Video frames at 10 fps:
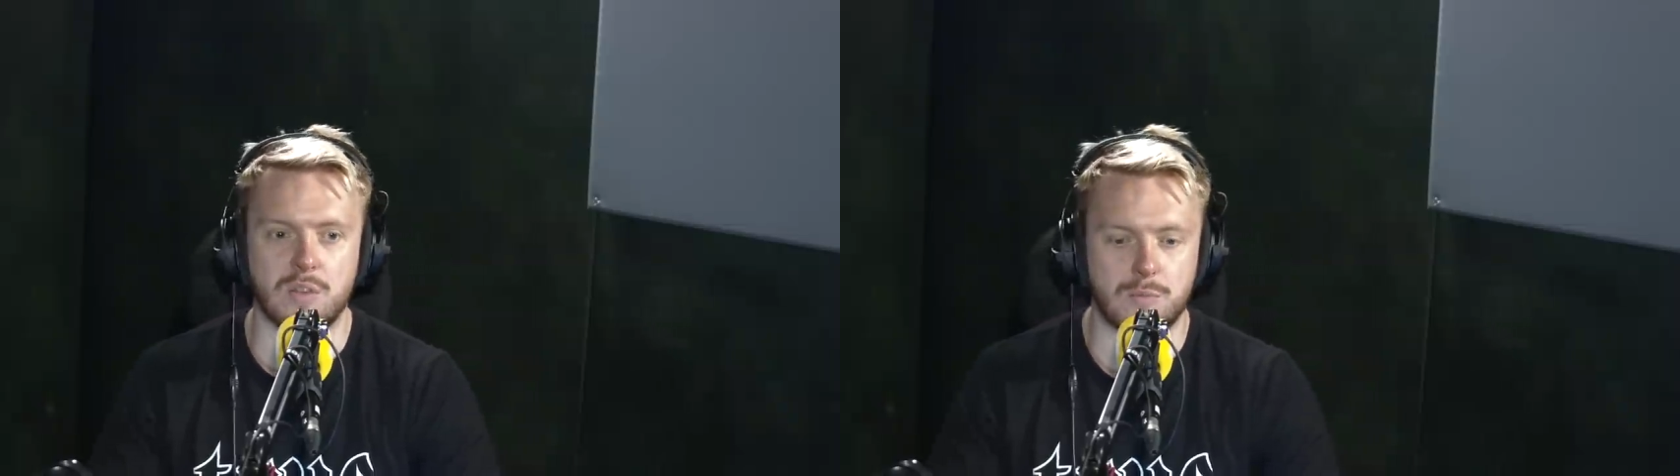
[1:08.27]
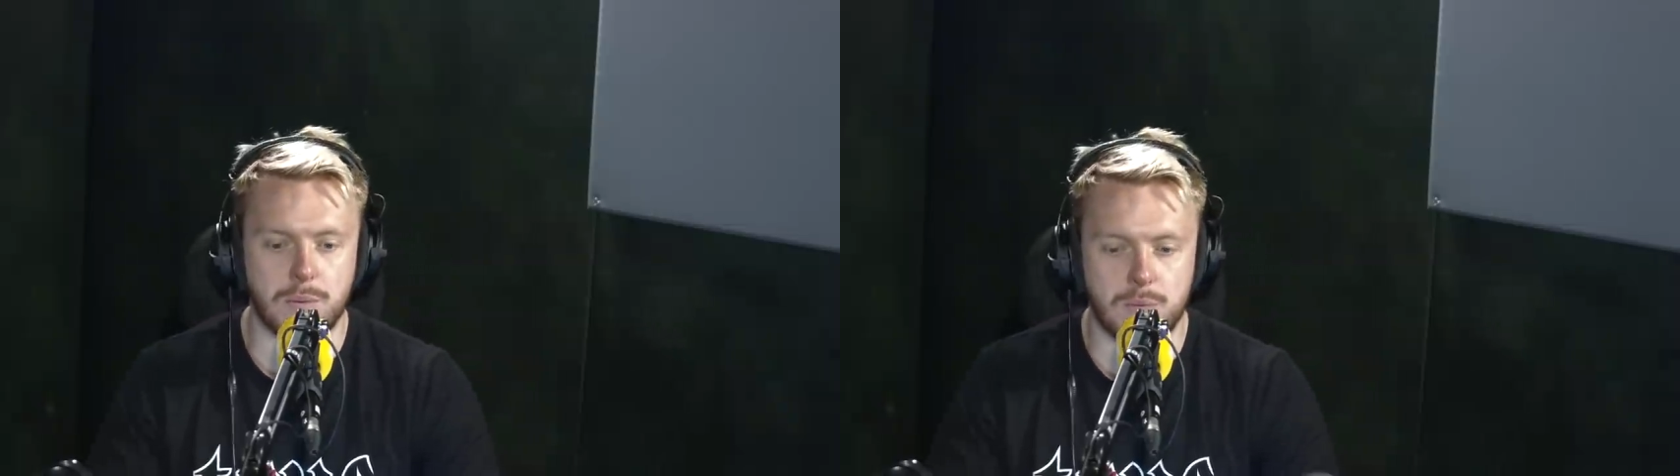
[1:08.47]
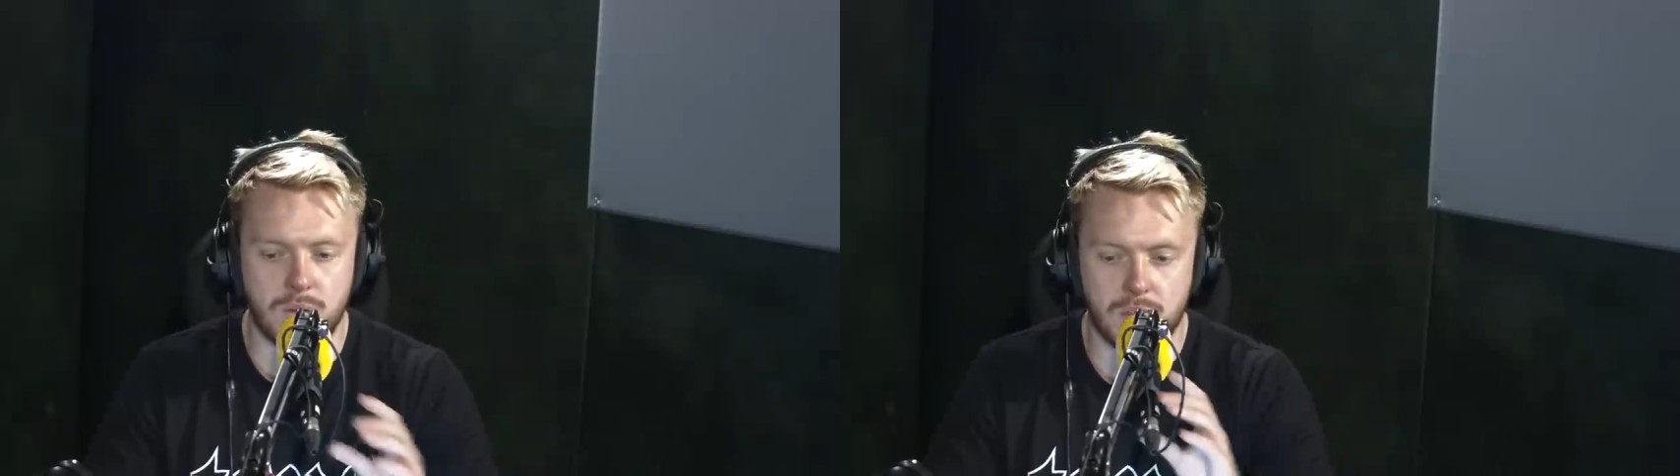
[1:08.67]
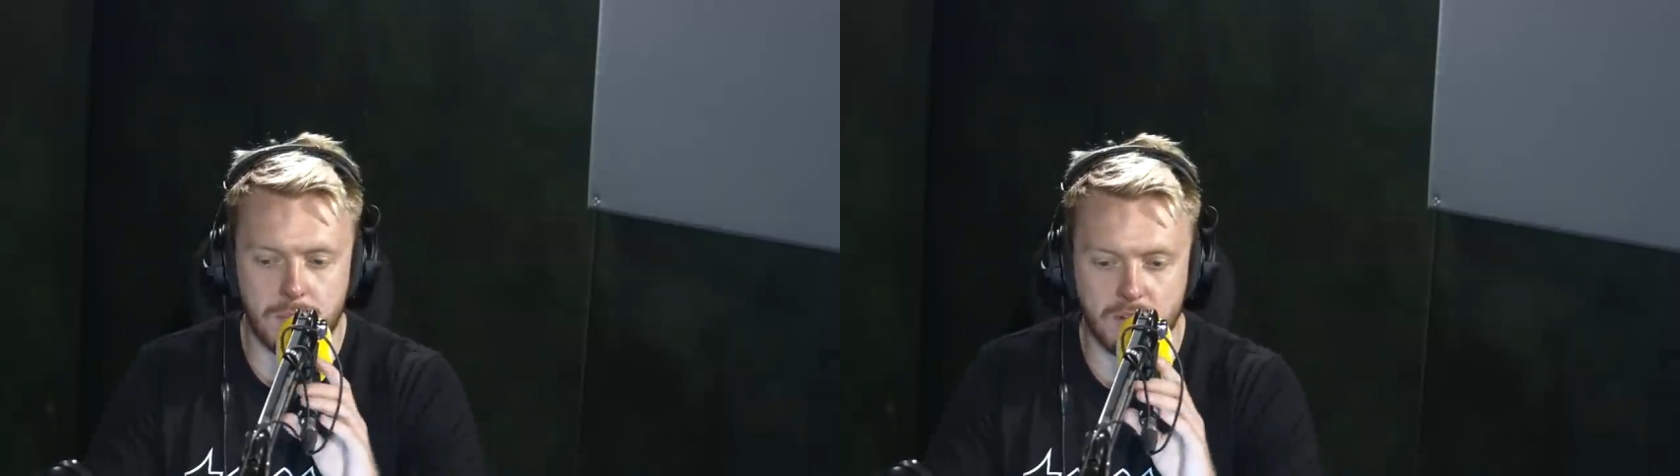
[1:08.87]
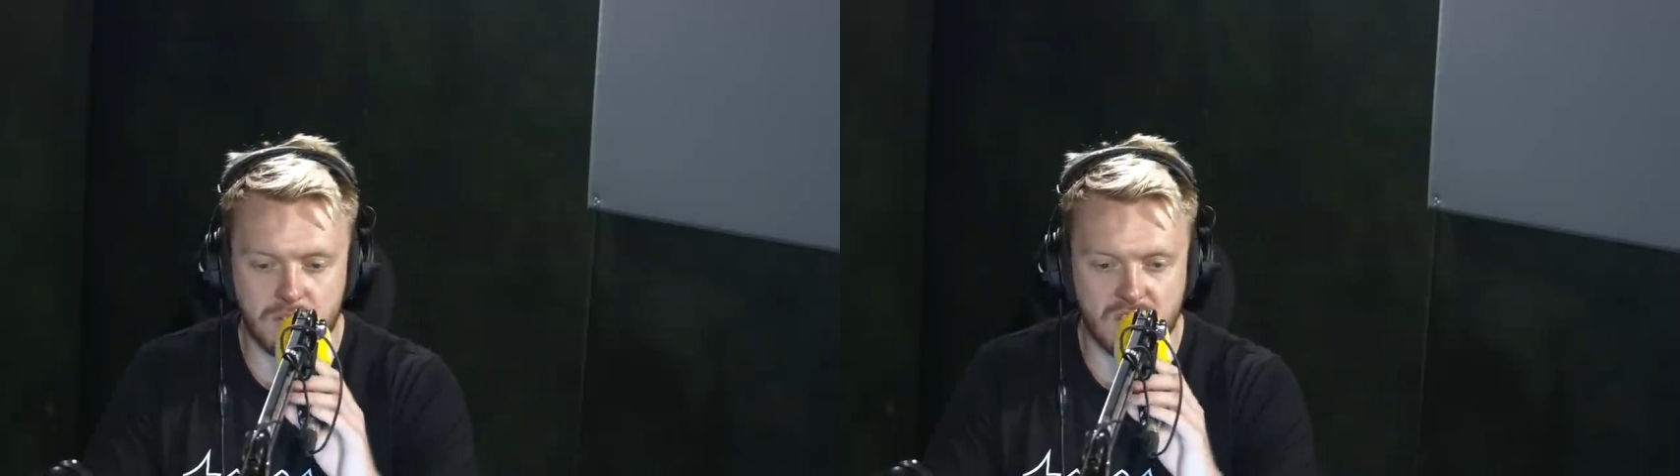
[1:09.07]
it was probably one of the
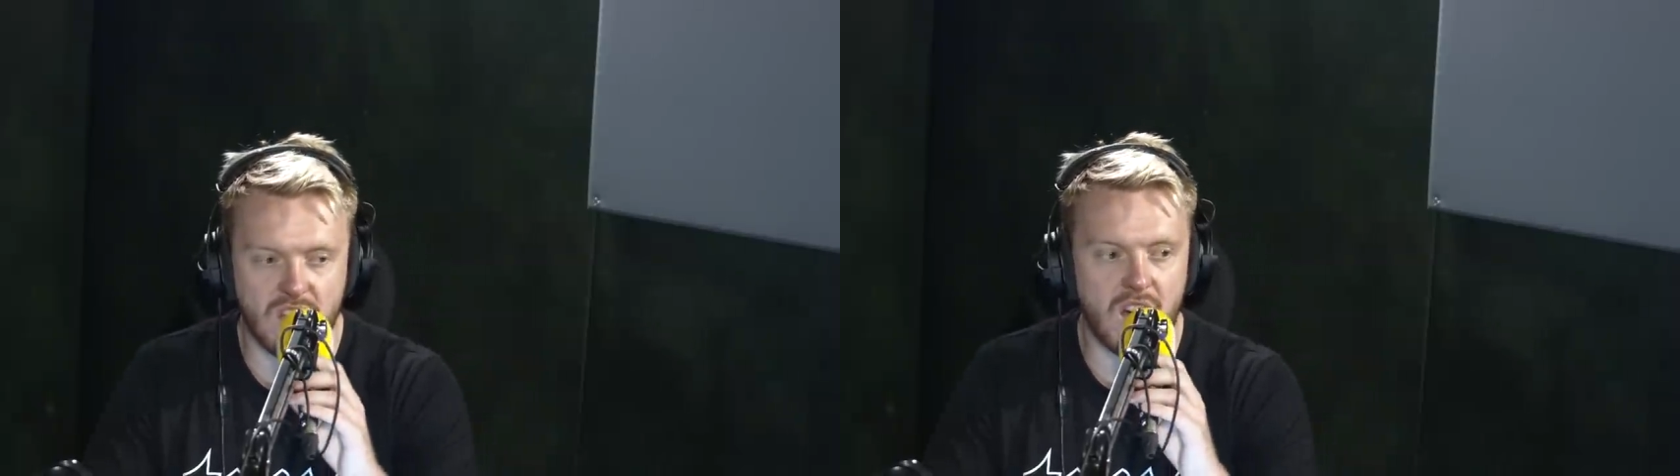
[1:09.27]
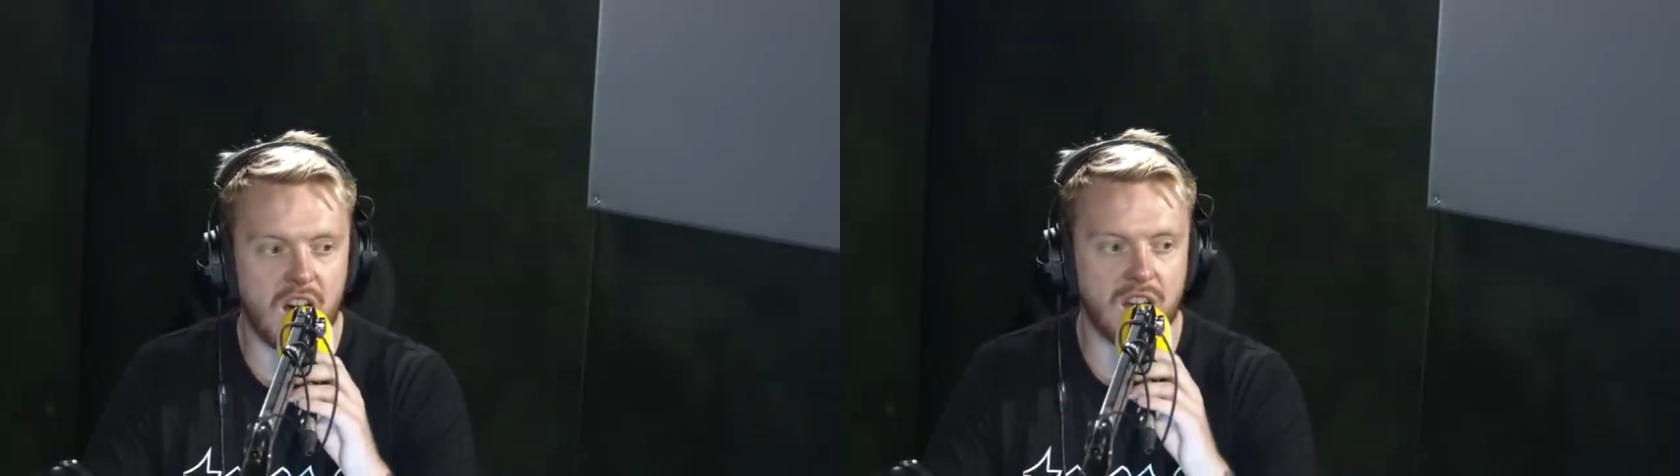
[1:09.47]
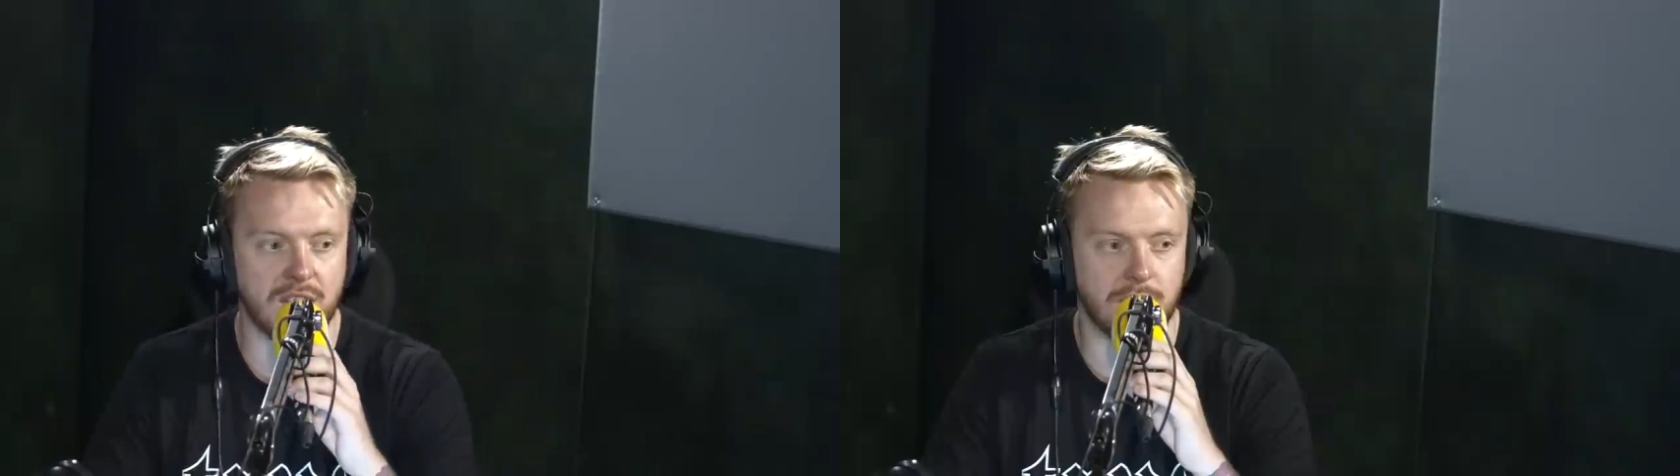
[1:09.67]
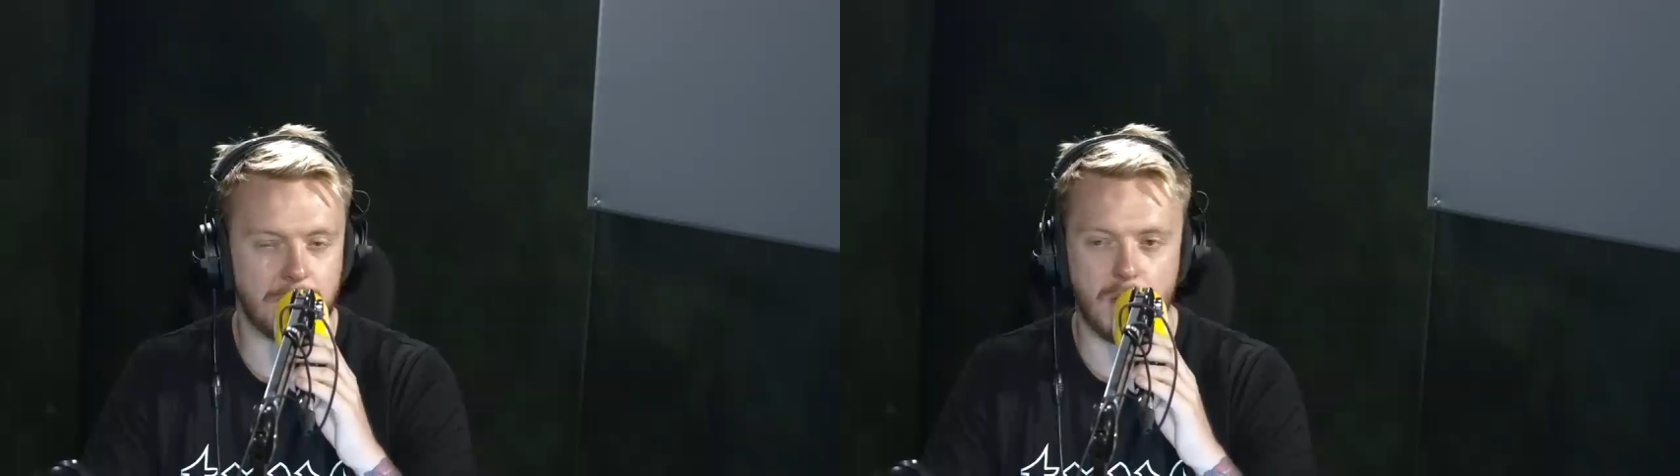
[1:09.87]
most disheartened